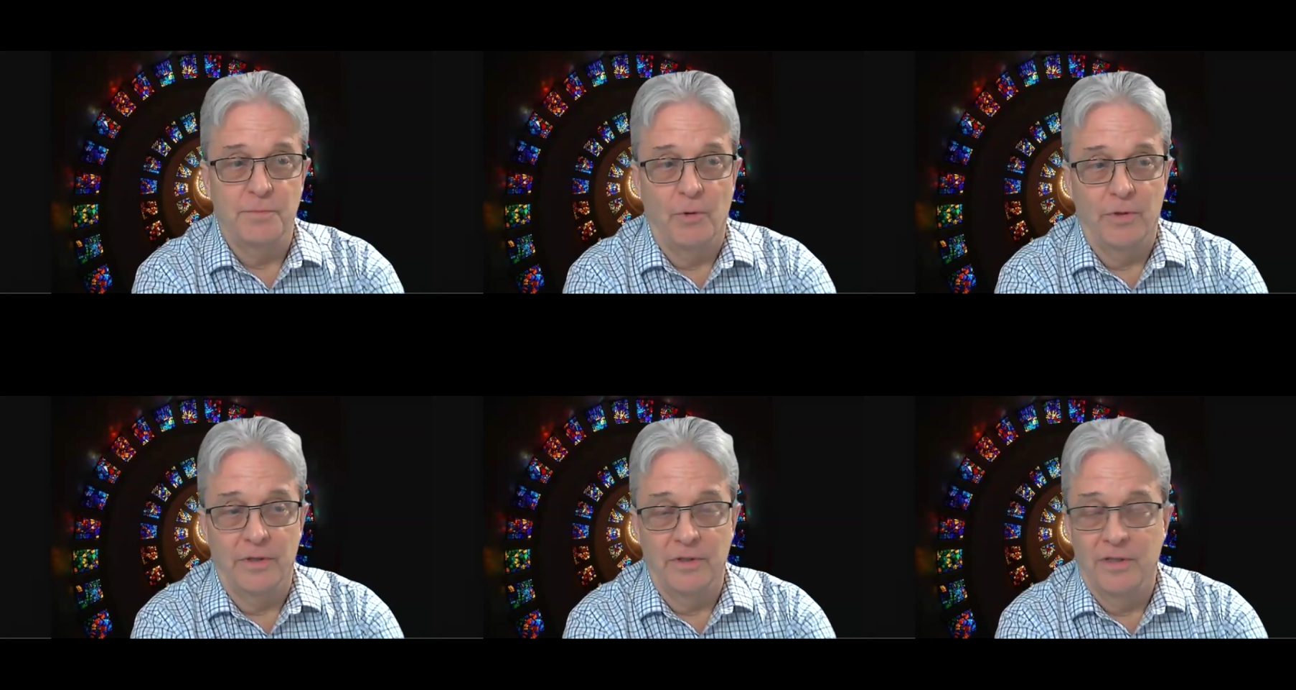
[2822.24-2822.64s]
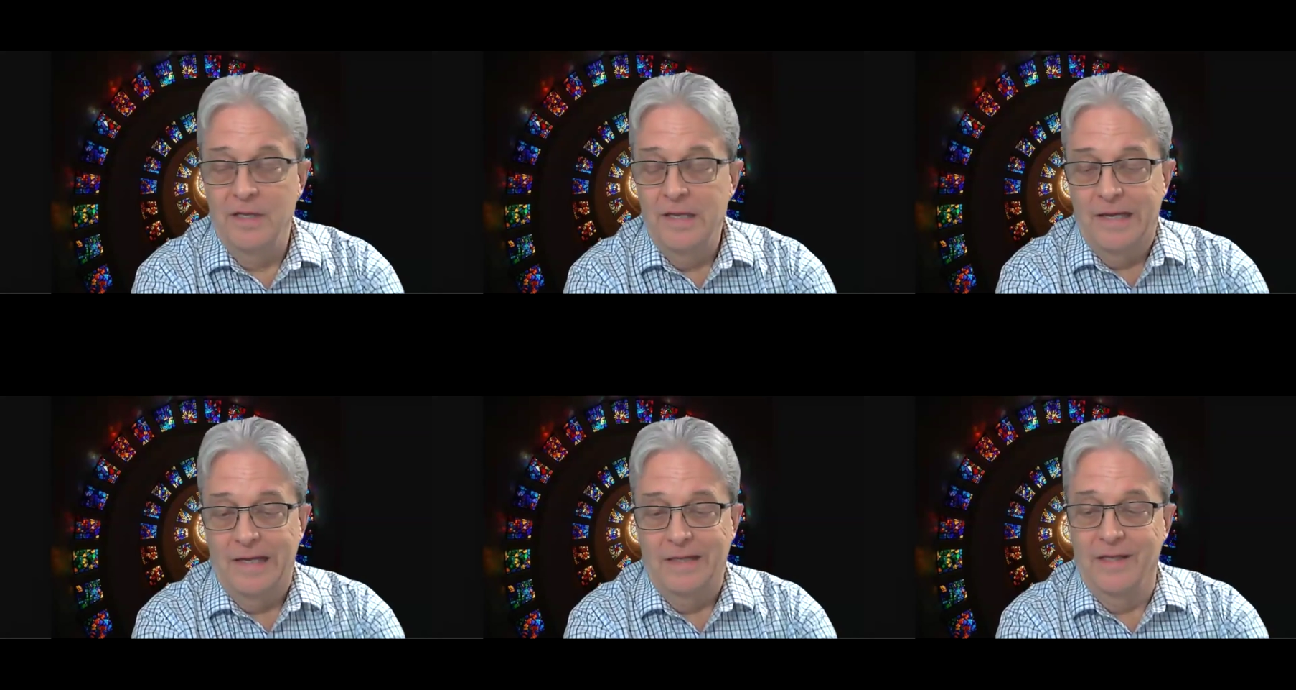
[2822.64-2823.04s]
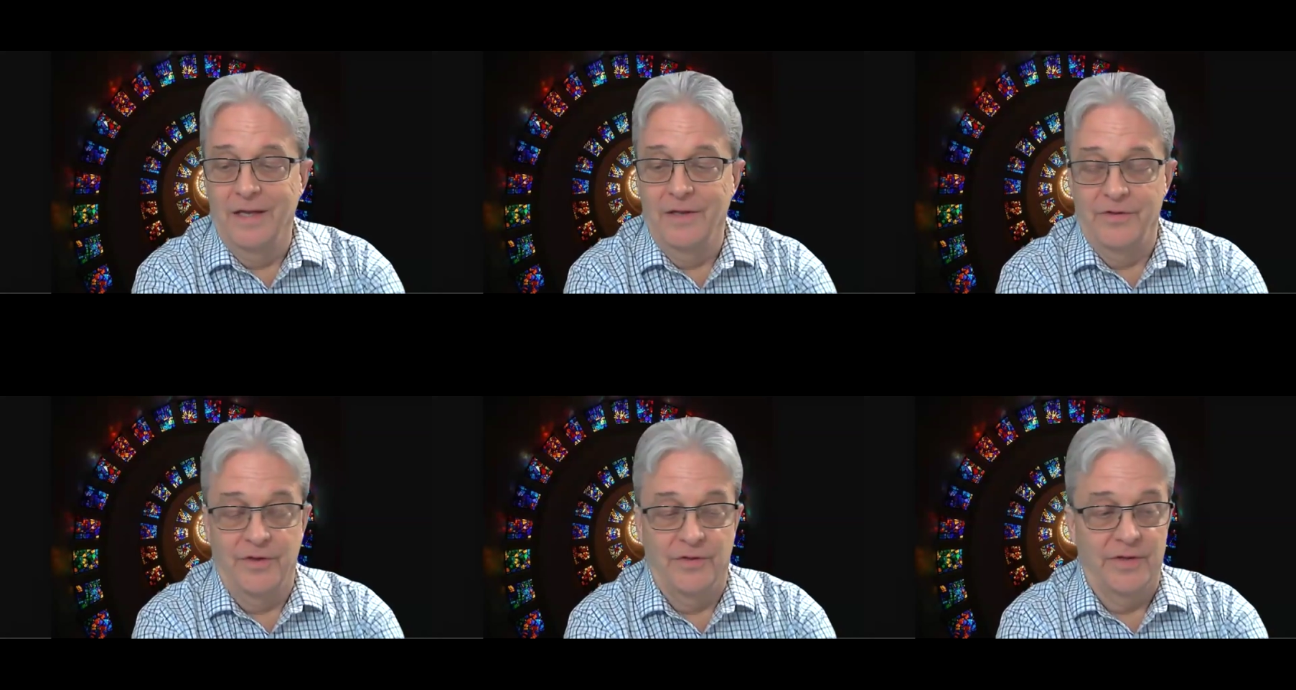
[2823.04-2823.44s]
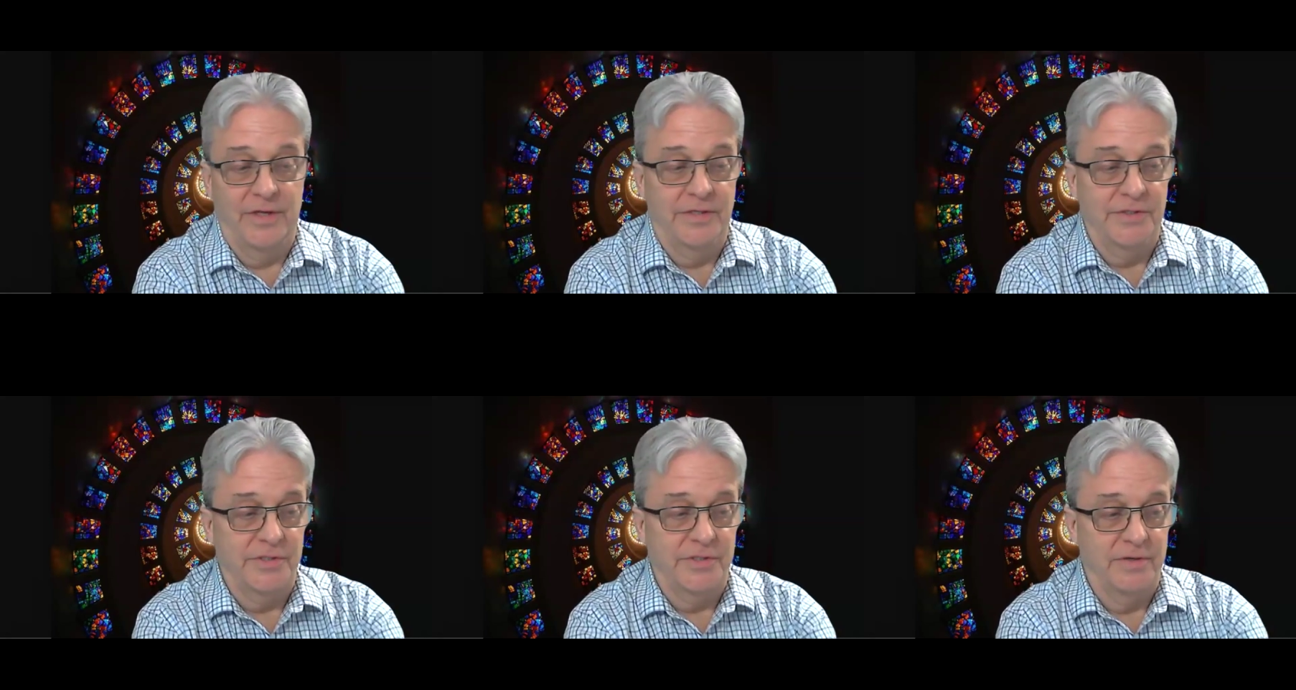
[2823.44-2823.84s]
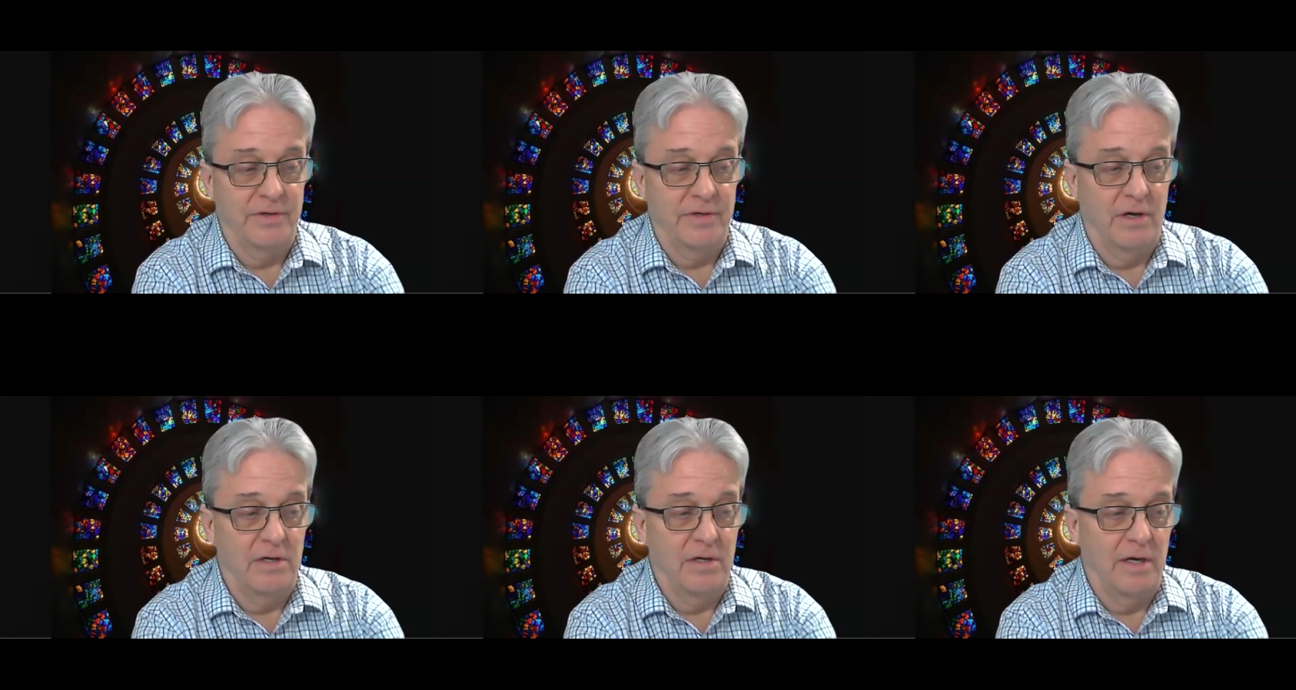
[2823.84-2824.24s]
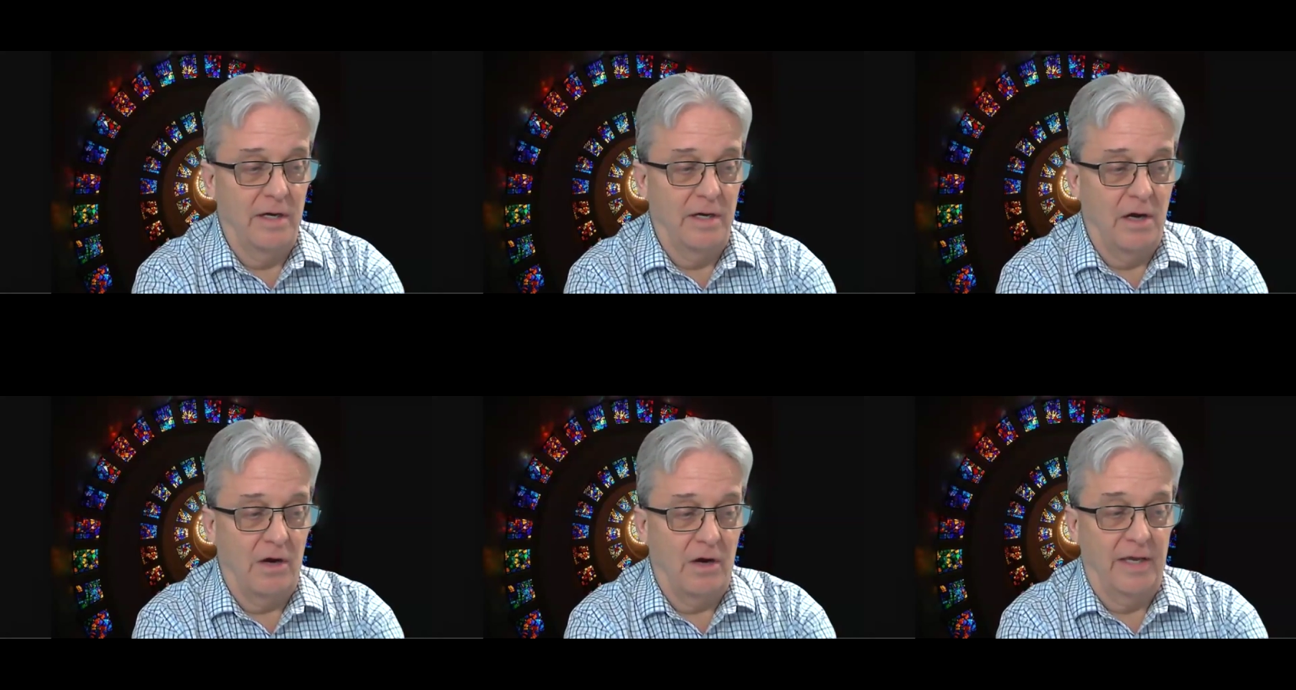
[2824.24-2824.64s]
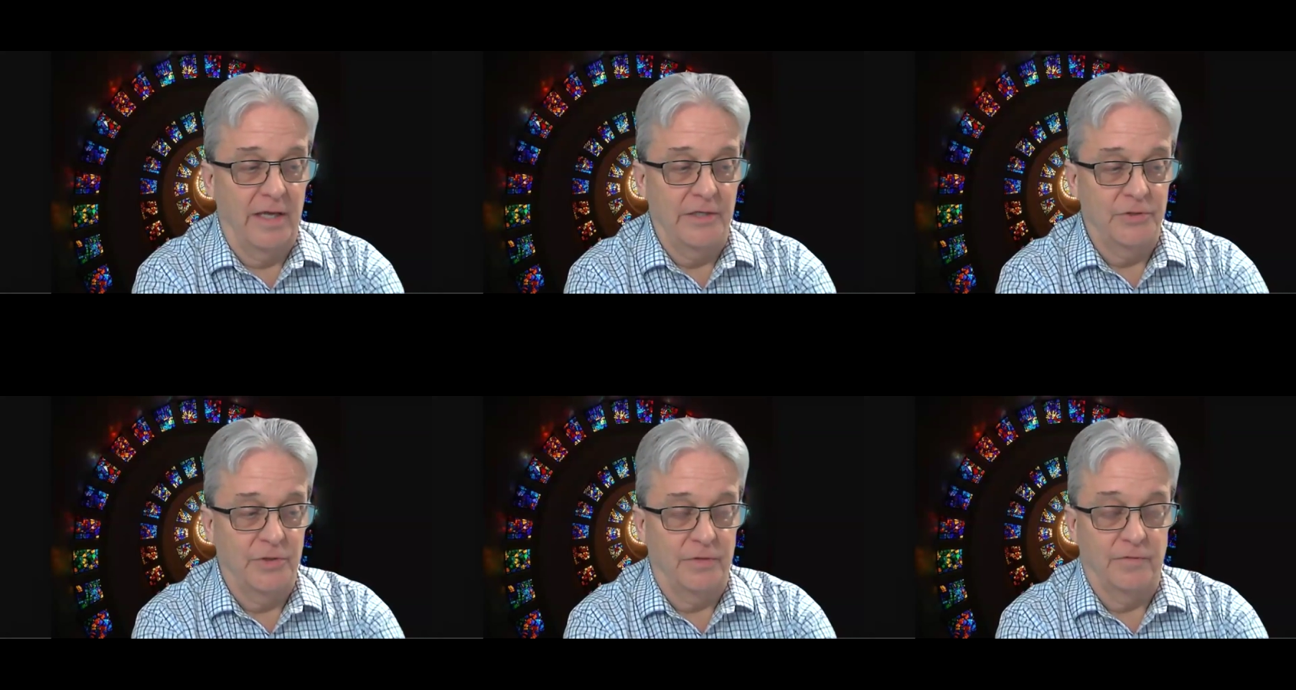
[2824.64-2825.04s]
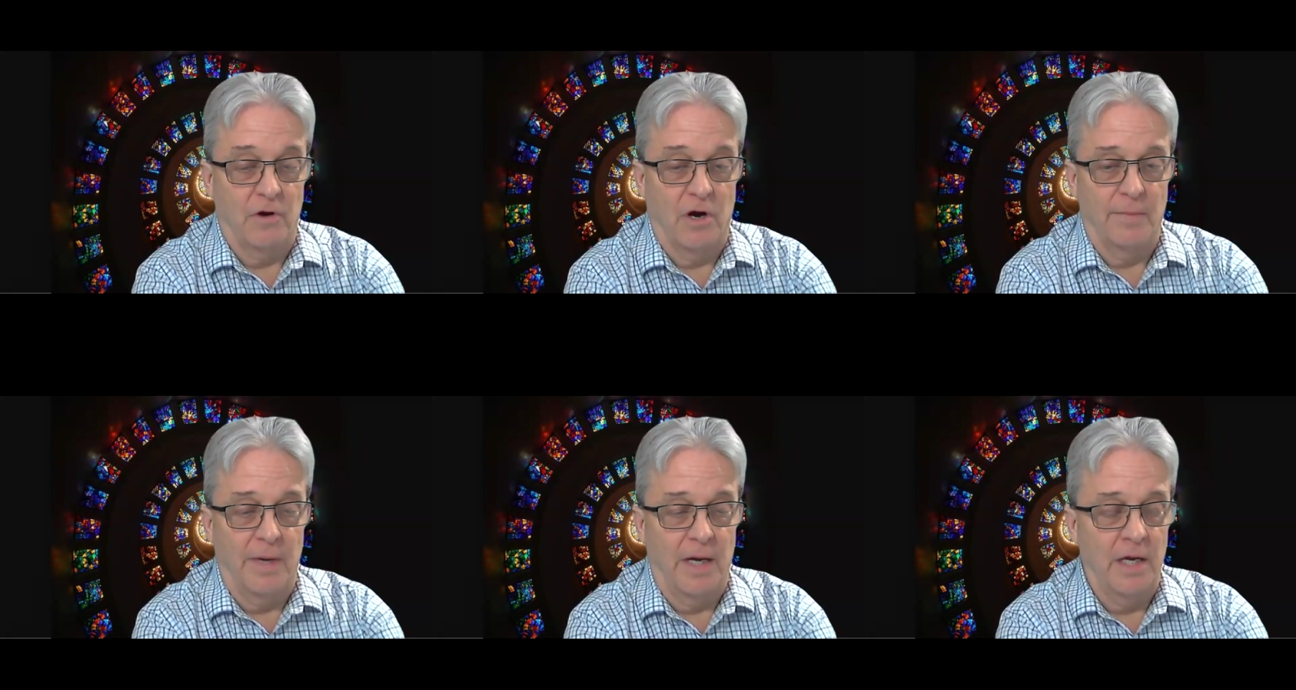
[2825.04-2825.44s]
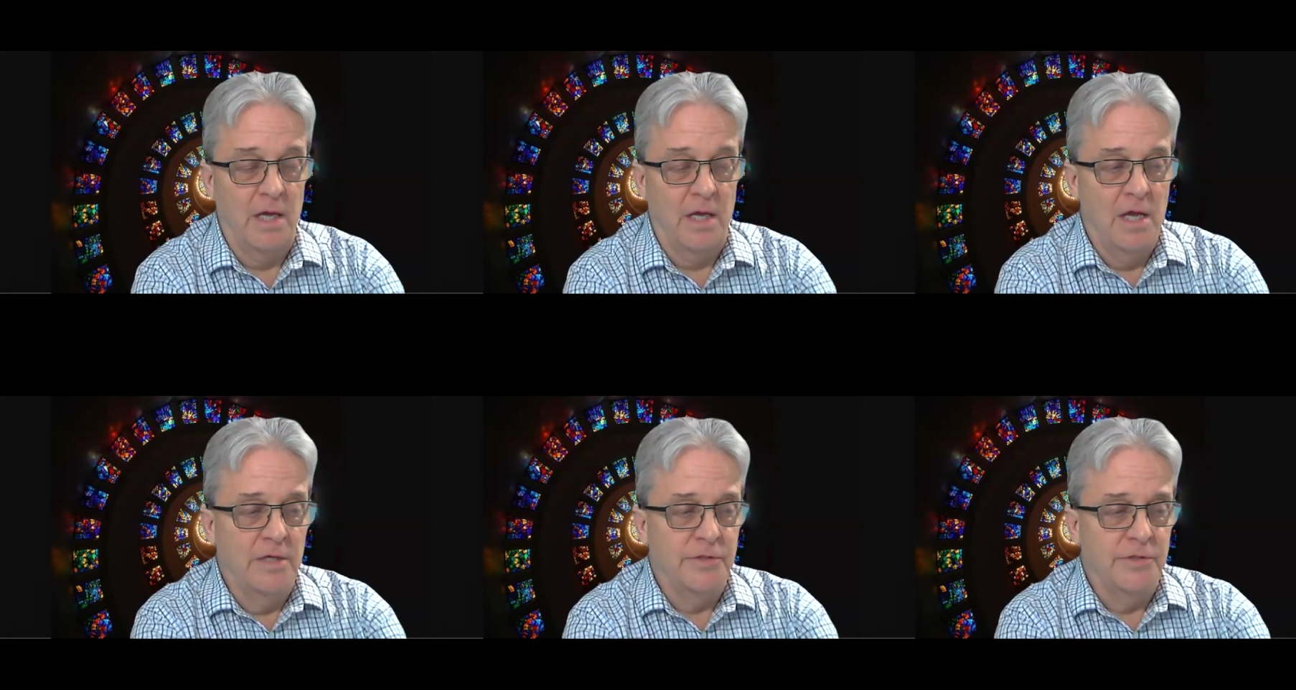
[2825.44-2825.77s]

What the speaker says: spoken." Halleliel is the archangel of karma.